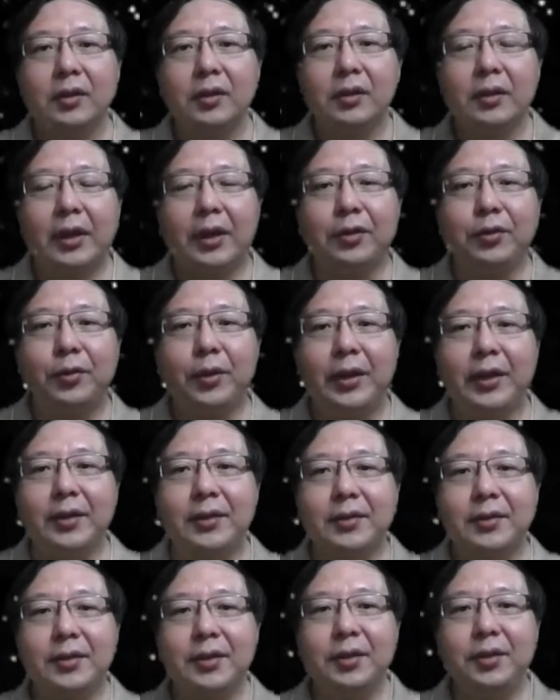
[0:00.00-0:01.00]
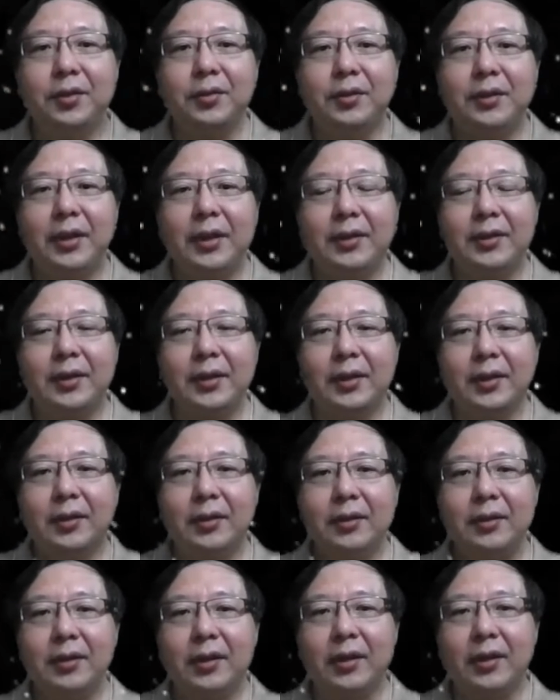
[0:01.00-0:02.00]
How do I insert new data?
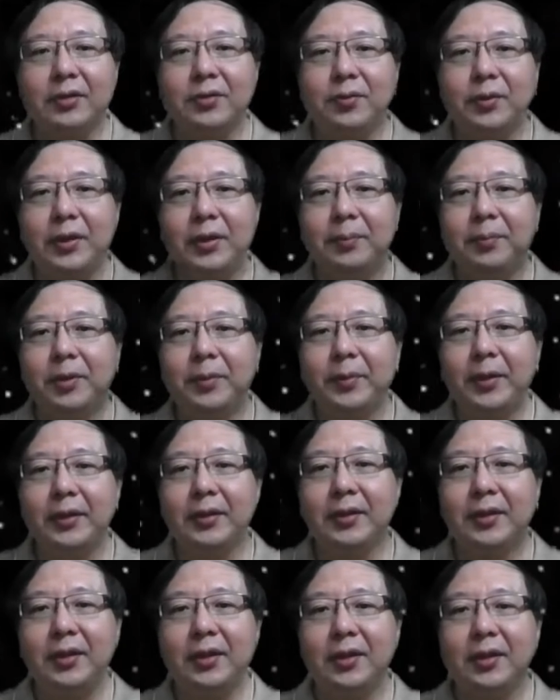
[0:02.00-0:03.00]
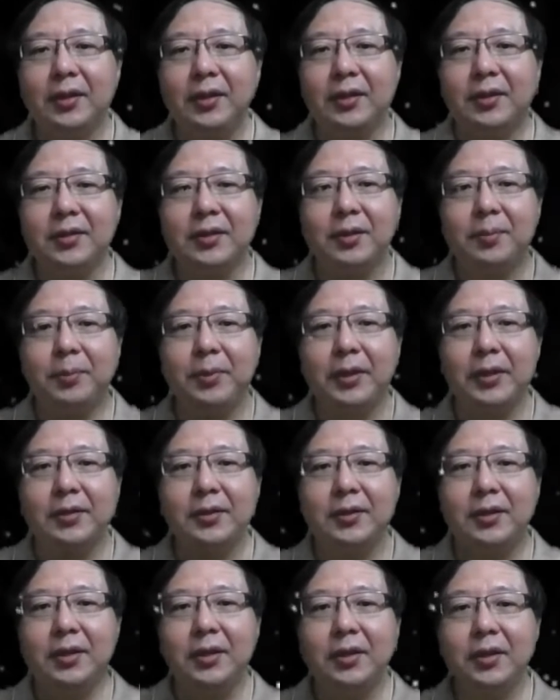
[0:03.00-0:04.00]
As we implemented in the insert
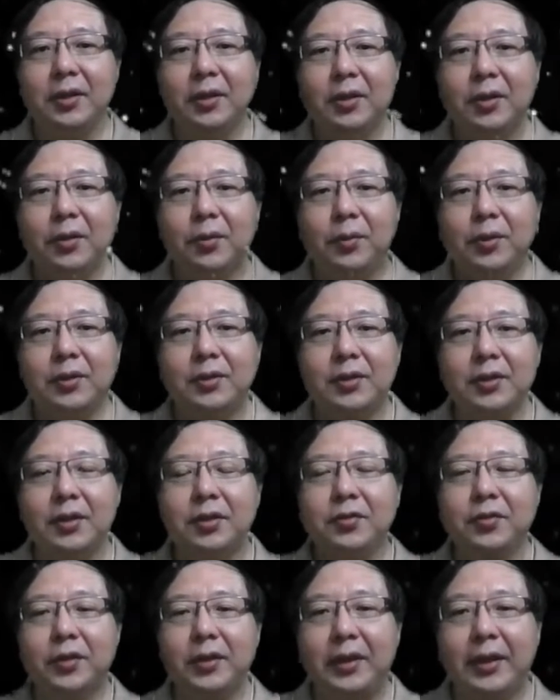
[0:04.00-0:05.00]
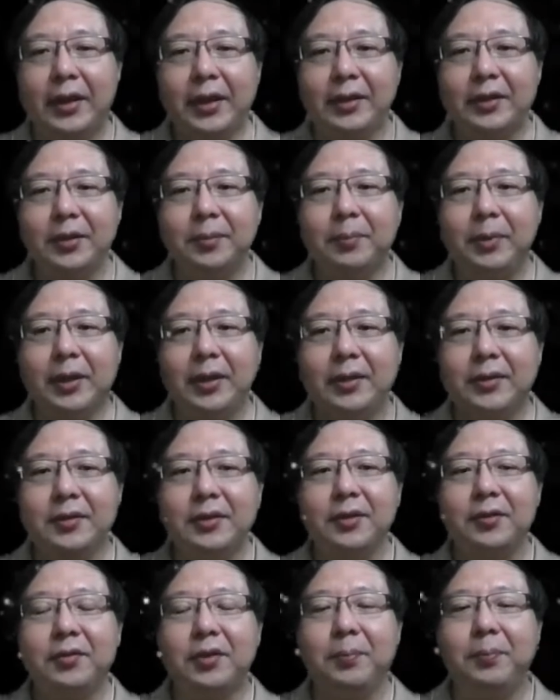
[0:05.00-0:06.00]
BST, we search for the item, but
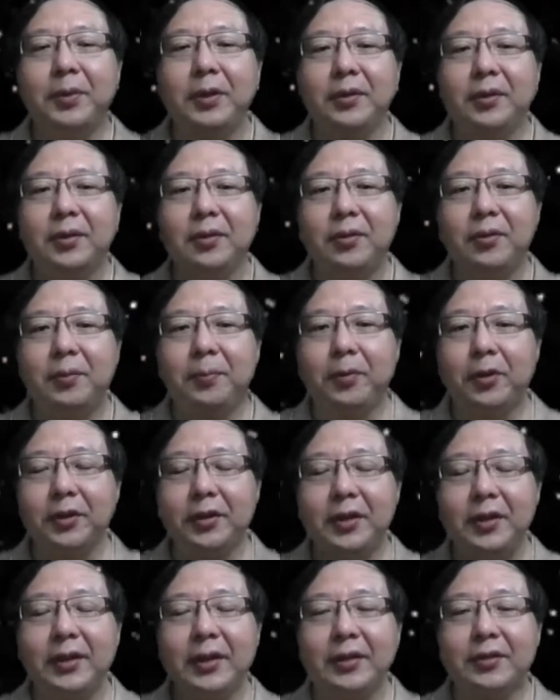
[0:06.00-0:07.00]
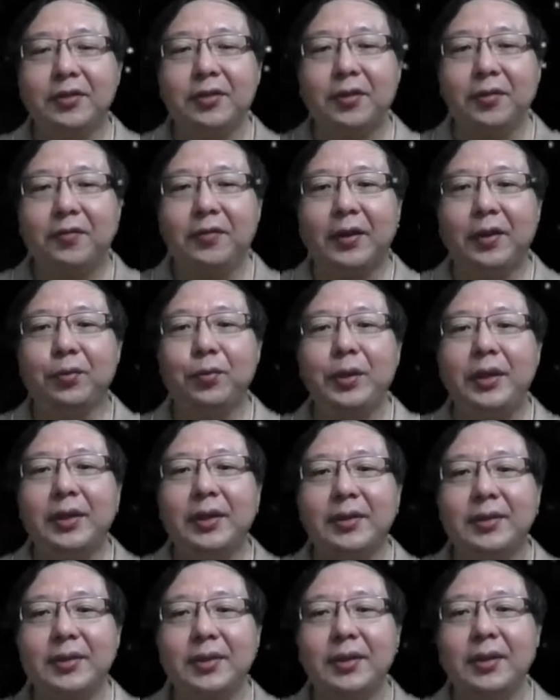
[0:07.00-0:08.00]
instead of reporting that it's not found, we
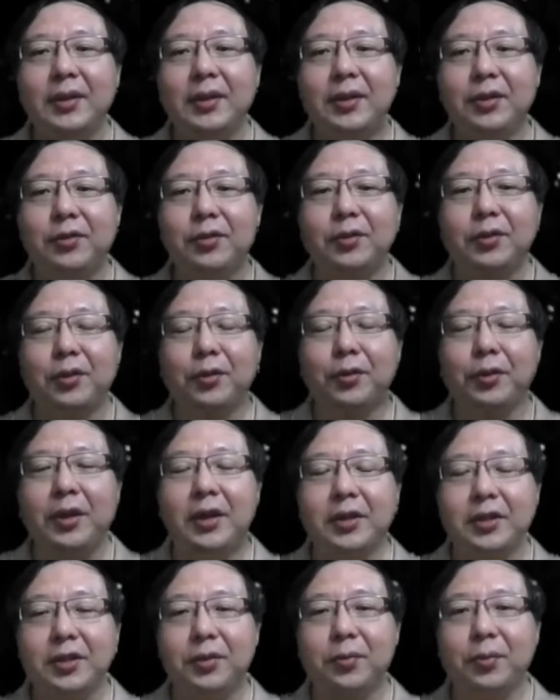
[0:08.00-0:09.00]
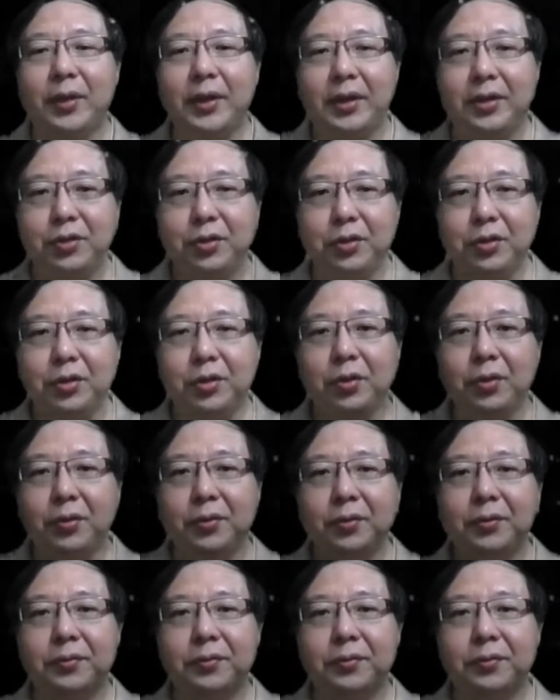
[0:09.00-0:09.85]
insert it into the location where it should go.